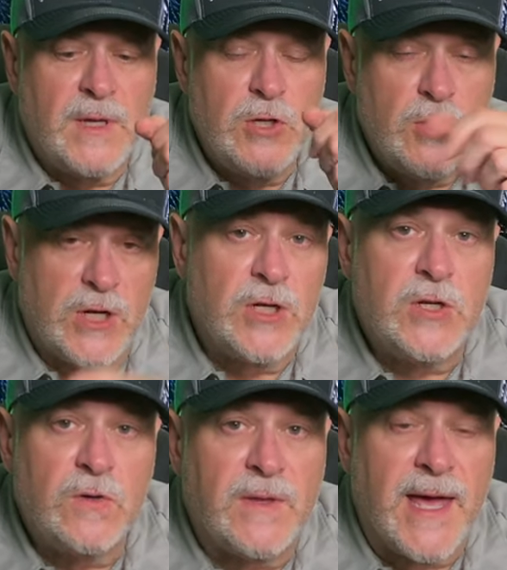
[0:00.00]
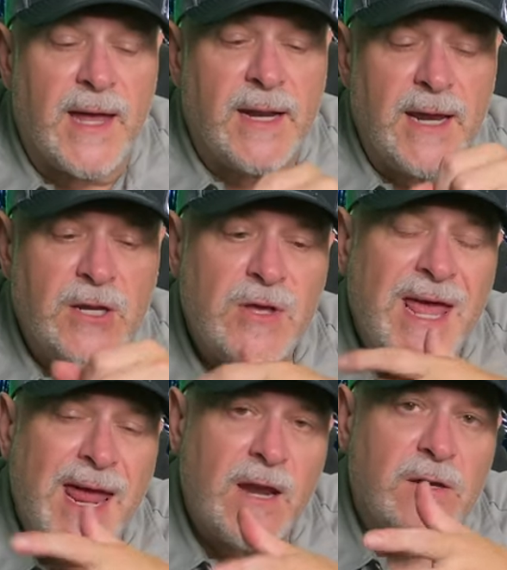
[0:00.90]
you can do that and you
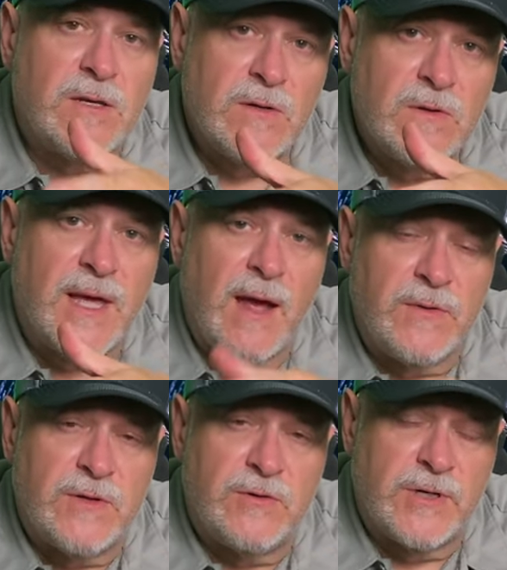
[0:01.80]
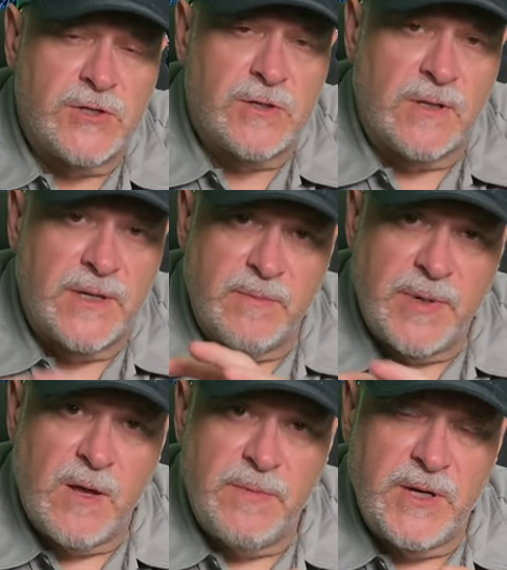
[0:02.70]
can't do that with a traditional leather
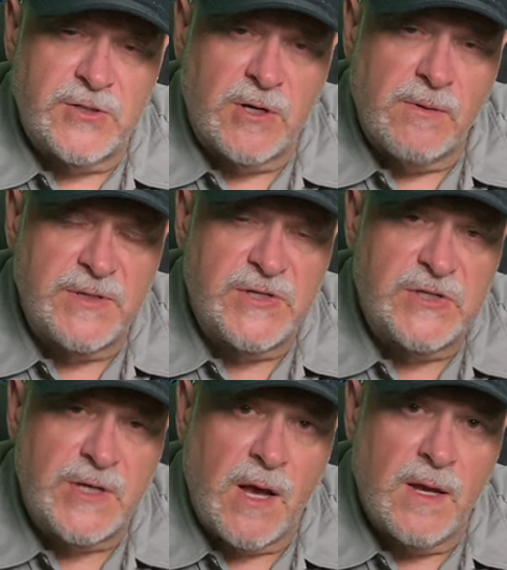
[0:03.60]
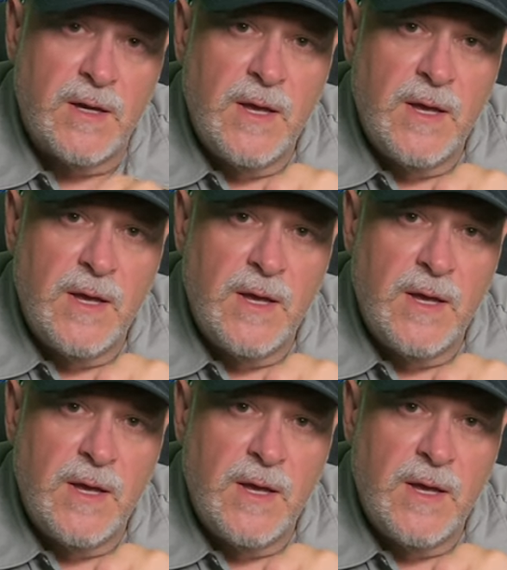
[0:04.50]
belt because you're always stuck